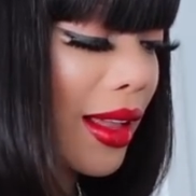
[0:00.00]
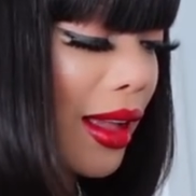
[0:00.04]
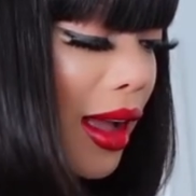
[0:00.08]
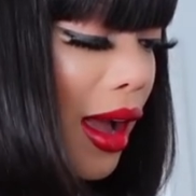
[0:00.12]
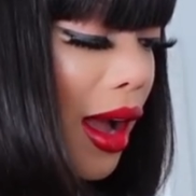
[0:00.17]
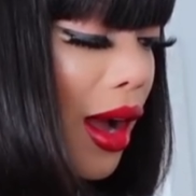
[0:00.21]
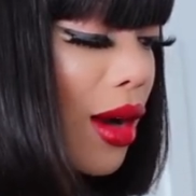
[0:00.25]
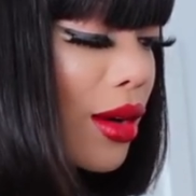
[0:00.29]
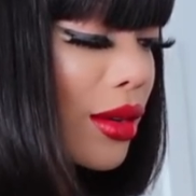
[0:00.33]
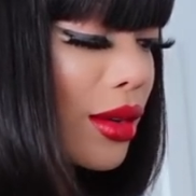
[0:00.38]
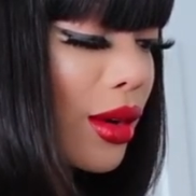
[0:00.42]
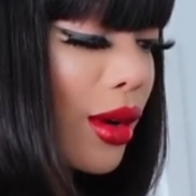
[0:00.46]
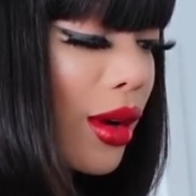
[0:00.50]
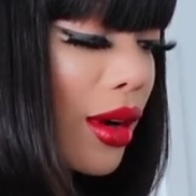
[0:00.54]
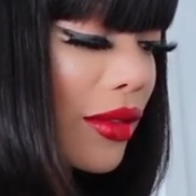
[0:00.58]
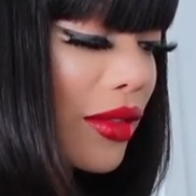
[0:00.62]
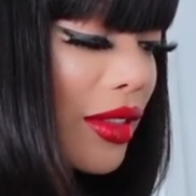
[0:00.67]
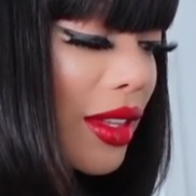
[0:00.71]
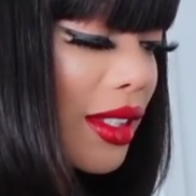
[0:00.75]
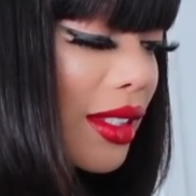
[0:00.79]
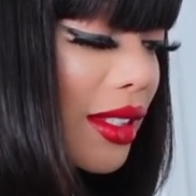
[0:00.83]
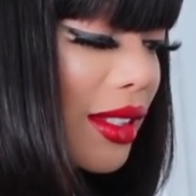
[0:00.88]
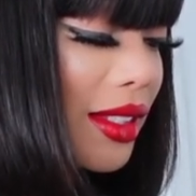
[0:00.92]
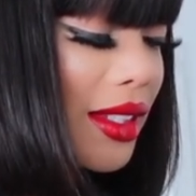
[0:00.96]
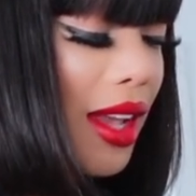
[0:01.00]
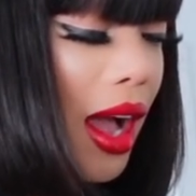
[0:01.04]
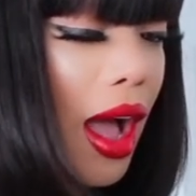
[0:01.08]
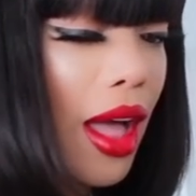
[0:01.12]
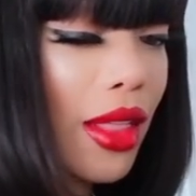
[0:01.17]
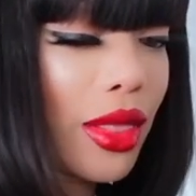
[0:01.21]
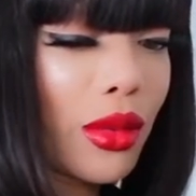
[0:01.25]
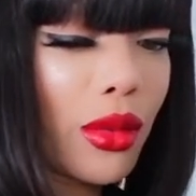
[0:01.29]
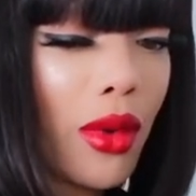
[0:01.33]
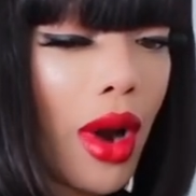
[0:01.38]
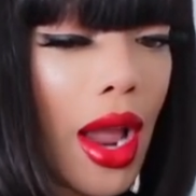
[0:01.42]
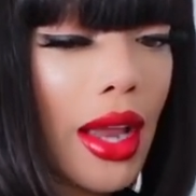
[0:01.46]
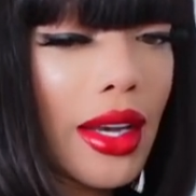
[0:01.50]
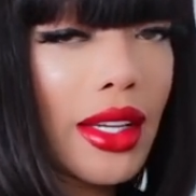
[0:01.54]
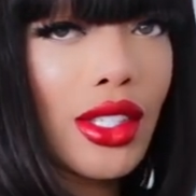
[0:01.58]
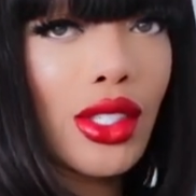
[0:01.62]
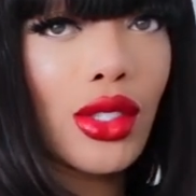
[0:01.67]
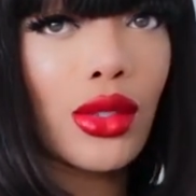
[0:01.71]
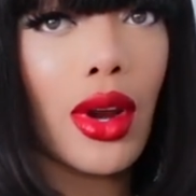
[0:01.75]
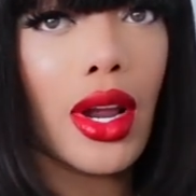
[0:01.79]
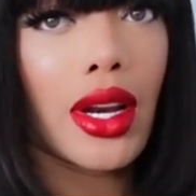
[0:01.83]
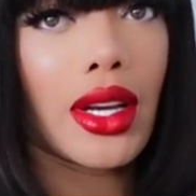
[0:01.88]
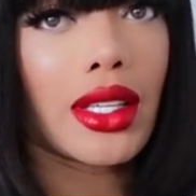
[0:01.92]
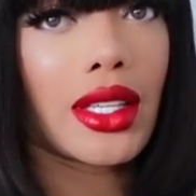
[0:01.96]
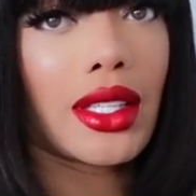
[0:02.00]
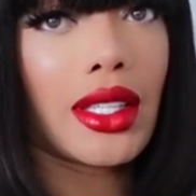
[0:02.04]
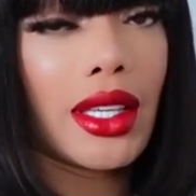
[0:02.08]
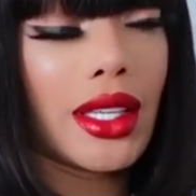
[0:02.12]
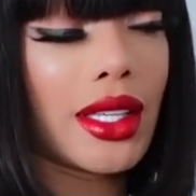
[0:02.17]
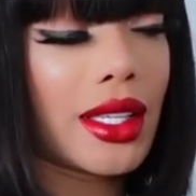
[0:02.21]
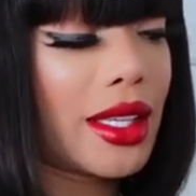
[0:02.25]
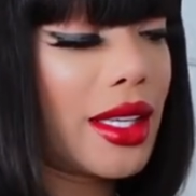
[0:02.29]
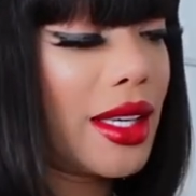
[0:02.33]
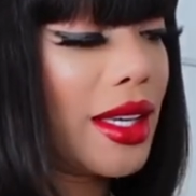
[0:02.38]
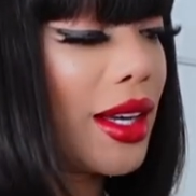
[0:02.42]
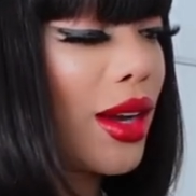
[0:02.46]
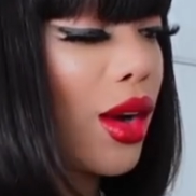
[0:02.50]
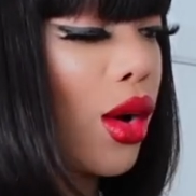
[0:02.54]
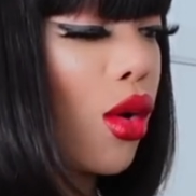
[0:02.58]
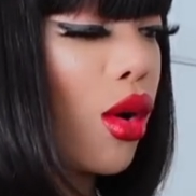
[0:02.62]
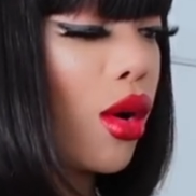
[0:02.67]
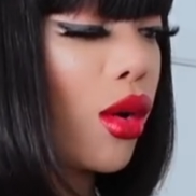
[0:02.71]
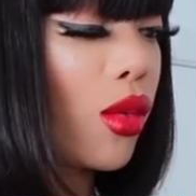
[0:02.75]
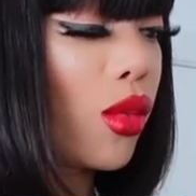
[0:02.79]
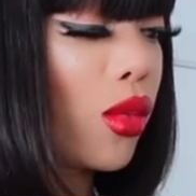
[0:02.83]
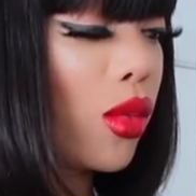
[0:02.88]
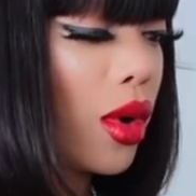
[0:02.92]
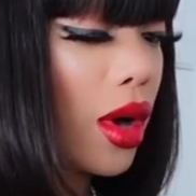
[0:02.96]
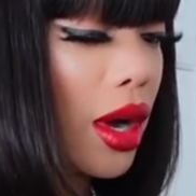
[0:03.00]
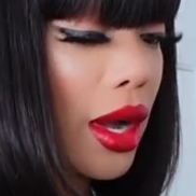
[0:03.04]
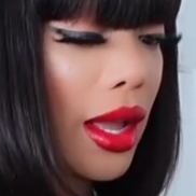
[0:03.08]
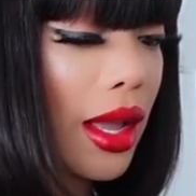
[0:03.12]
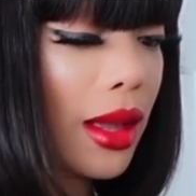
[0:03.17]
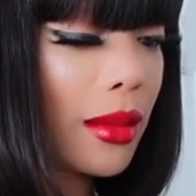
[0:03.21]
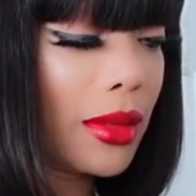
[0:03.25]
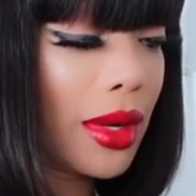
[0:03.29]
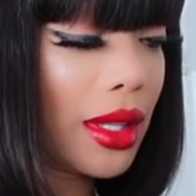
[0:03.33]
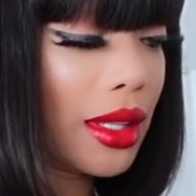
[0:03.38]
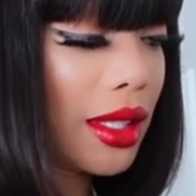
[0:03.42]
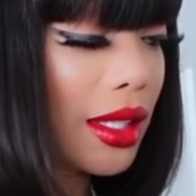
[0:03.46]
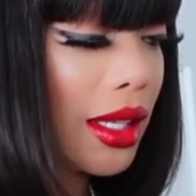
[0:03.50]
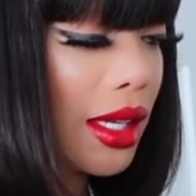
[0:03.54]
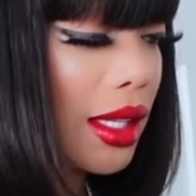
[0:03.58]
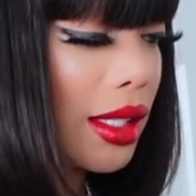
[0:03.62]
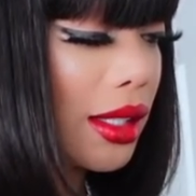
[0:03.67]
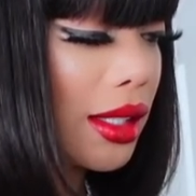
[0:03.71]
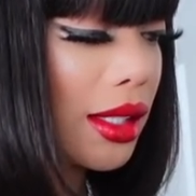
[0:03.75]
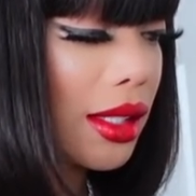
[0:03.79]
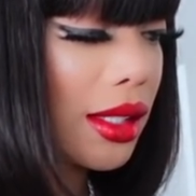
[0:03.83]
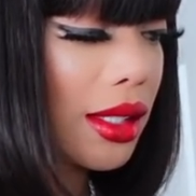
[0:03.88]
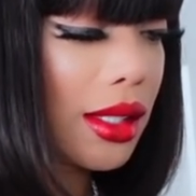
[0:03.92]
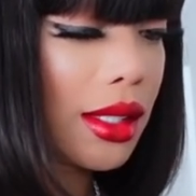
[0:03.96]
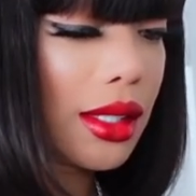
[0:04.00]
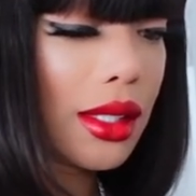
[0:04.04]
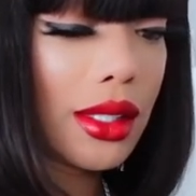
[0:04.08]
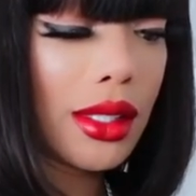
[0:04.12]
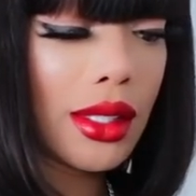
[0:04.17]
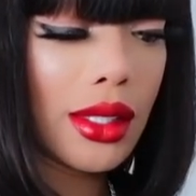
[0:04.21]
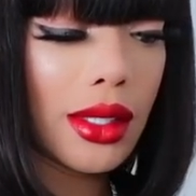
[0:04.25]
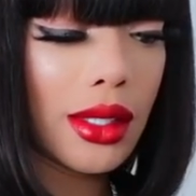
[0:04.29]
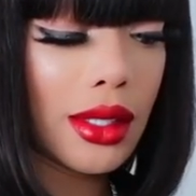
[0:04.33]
I don't know if this is arthritis trying to kick in or what, but listen,